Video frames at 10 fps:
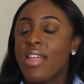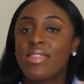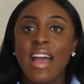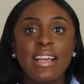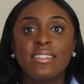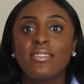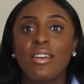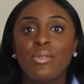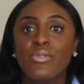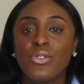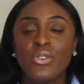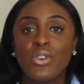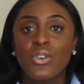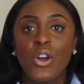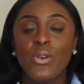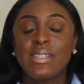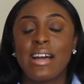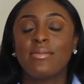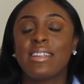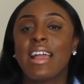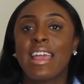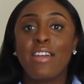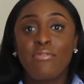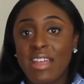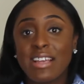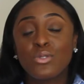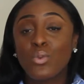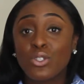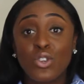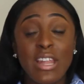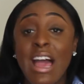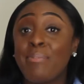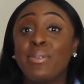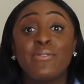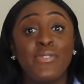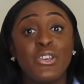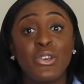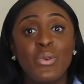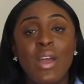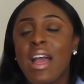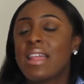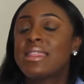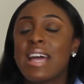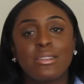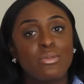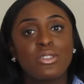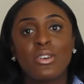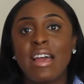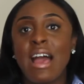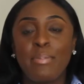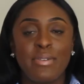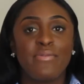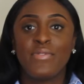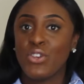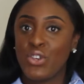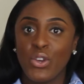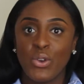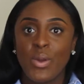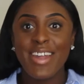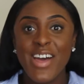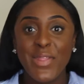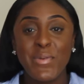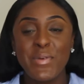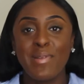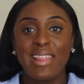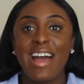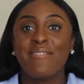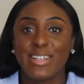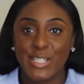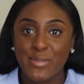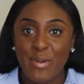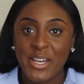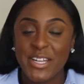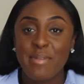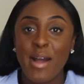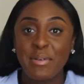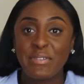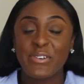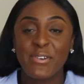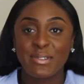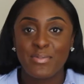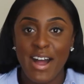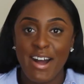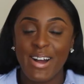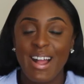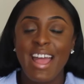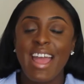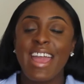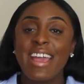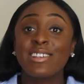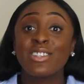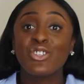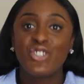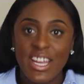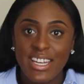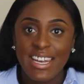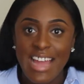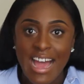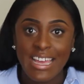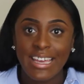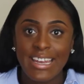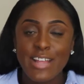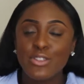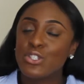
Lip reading: That is another route you can go down. Like, if that's what's gonna happen for you, that's what's going to happen for you. Another woman that I've actually spoken about before as well is Jenna Lyon. And